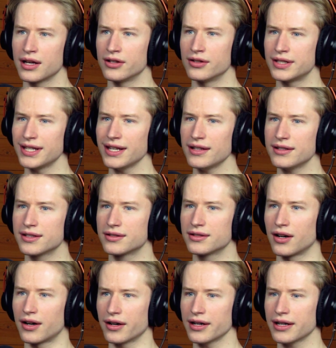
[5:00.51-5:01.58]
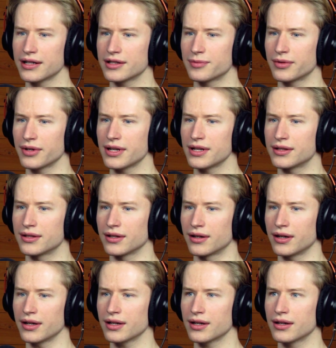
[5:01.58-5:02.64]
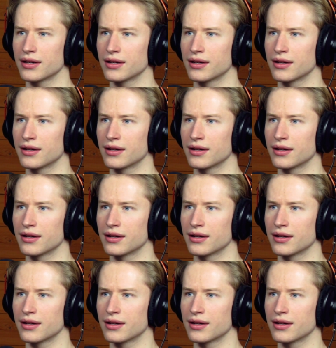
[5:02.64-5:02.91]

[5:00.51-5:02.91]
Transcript: You see, it's dark. It's pretty dark.